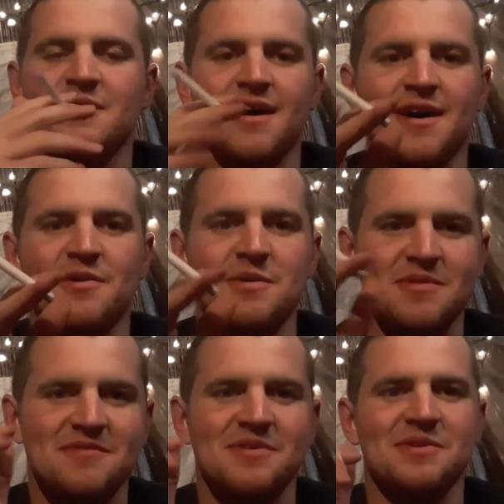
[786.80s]
don't want to be
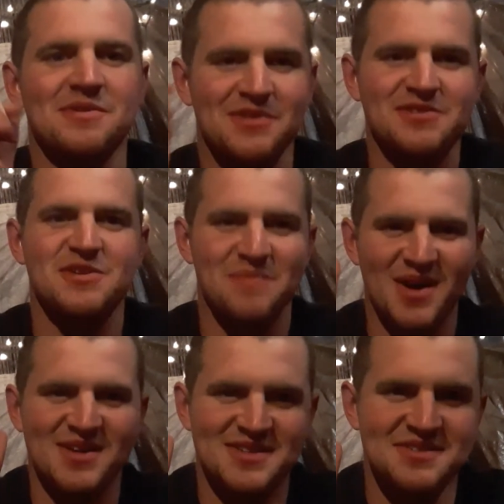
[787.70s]
vulgar. There's
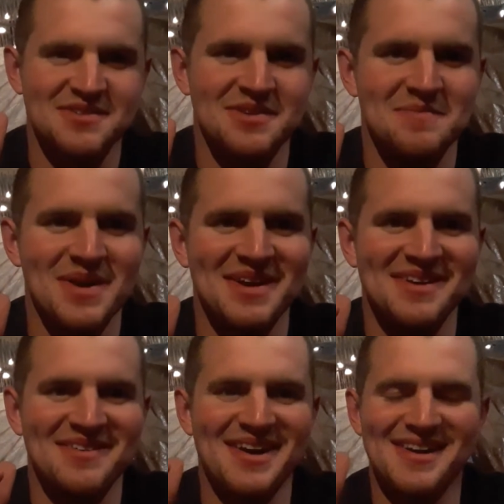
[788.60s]
comparisons you can make,
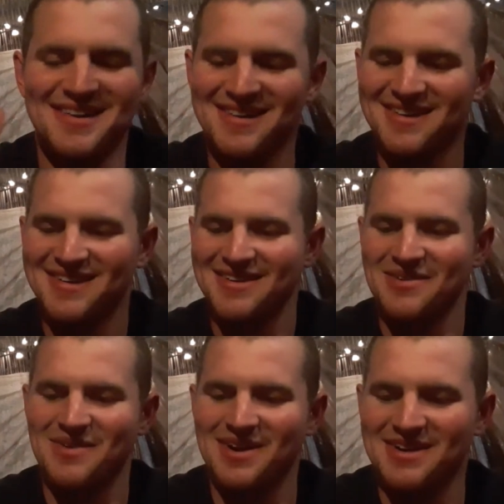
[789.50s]
right?
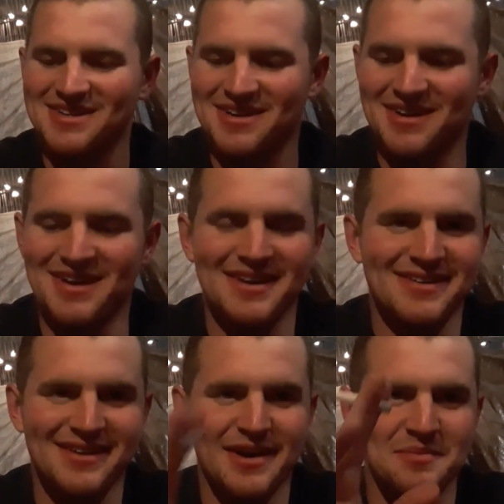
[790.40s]
Where you're
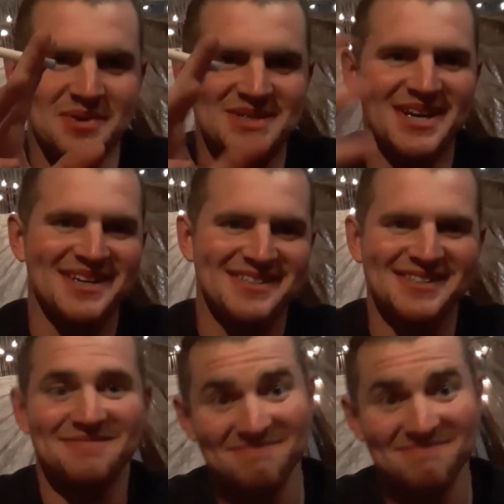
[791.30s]
unprotected.